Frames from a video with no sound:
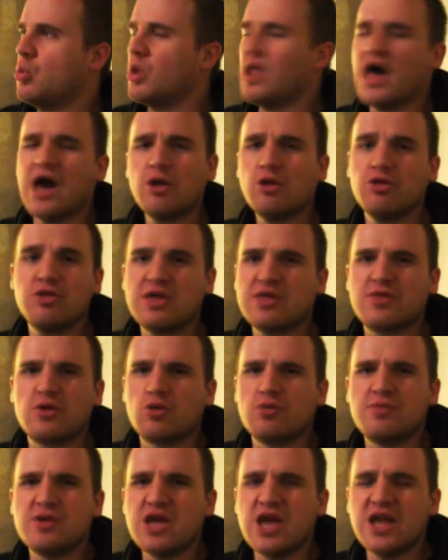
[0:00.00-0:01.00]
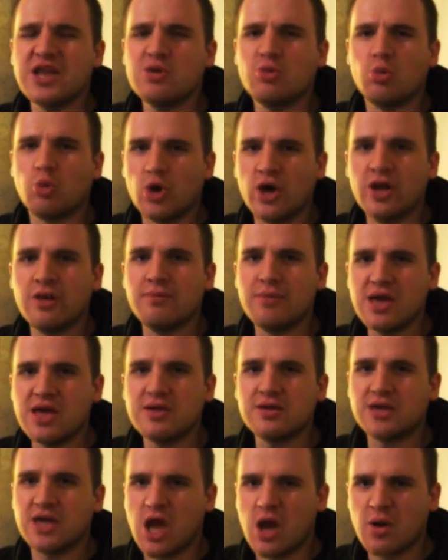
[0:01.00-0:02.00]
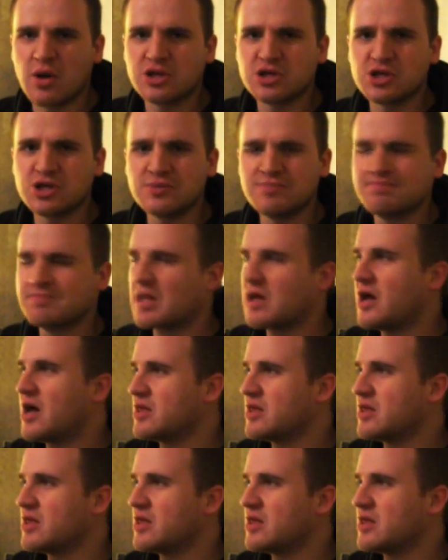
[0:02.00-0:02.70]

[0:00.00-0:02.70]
Well, I don't think there would be any one main character.